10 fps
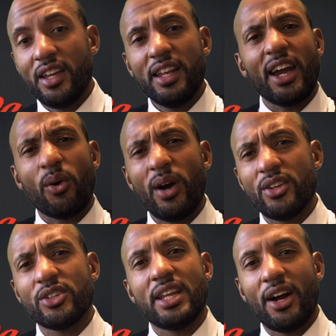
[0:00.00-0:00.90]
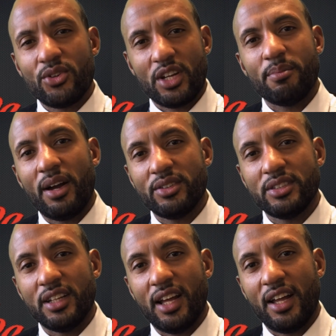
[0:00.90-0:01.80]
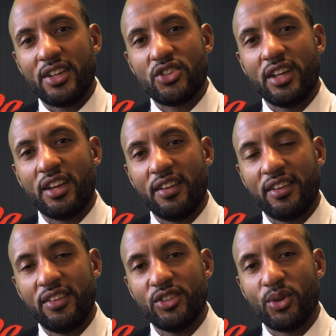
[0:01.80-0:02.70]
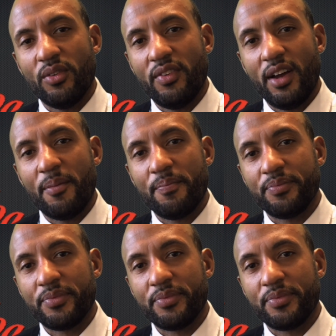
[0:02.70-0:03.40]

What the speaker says: you're going to get quite nostalgic about it, and actually going to sort of